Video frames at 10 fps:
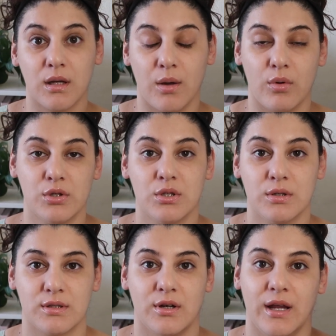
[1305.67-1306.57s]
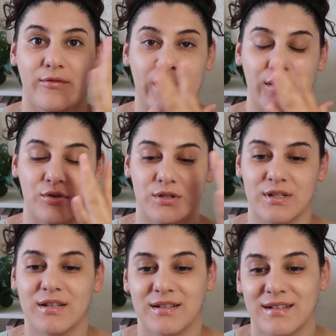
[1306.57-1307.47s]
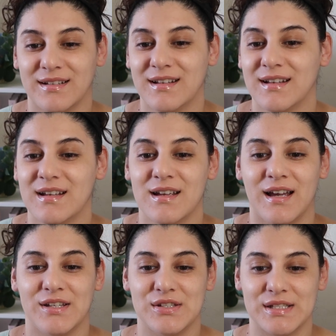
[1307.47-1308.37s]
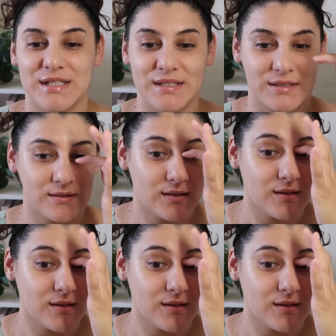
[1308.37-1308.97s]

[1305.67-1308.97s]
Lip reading: I want you, sorry, I have my allergies. I just sneezed.